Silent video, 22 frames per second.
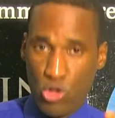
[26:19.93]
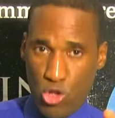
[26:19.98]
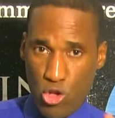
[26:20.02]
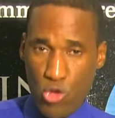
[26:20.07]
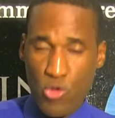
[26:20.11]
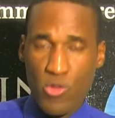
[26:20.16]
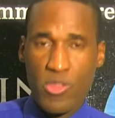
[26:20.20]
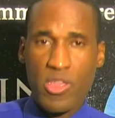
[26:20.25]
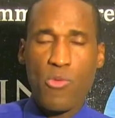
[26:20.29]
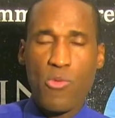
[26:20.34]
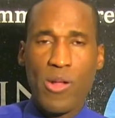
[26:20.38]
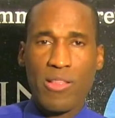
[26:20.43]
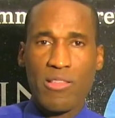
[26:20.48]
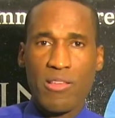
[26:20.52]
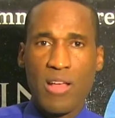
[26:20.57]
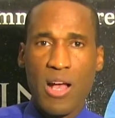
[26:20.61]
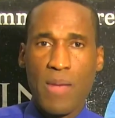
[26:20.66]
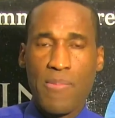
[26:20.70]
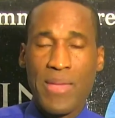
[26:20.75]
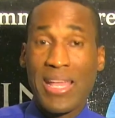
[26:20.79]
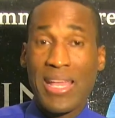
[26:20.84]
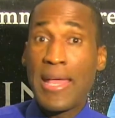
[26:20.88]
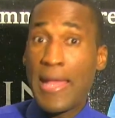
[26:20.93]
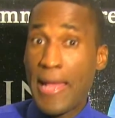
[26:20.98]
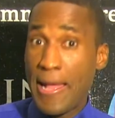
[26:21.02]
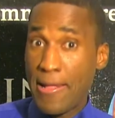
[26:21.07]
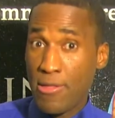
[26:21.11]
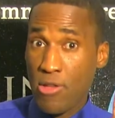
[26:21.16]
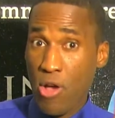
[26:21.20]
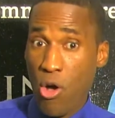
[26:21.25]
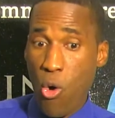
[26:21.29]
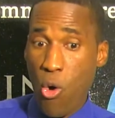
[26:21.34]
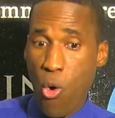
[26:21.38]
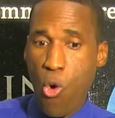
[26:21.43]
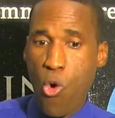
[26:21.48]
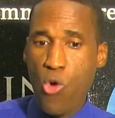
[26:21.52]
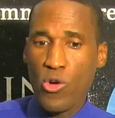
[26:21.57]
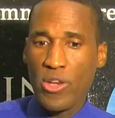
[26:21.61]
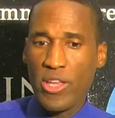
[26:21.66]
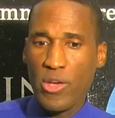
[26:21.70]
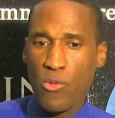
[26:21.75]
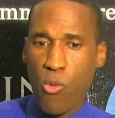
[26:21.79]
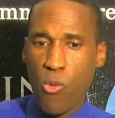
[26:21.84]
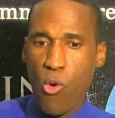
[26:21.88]
Do you see what's coming? It's a
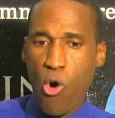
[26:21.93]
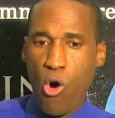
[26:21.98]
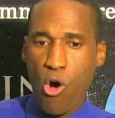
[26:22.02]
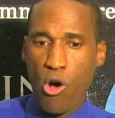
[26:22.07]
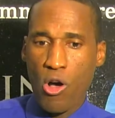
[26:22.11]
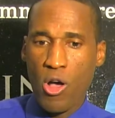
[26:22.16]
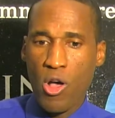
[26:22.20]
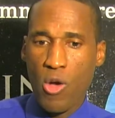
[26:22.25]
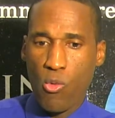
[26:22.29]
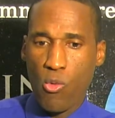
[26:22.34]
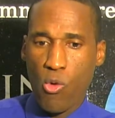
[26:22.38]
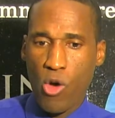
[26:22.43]
holy war.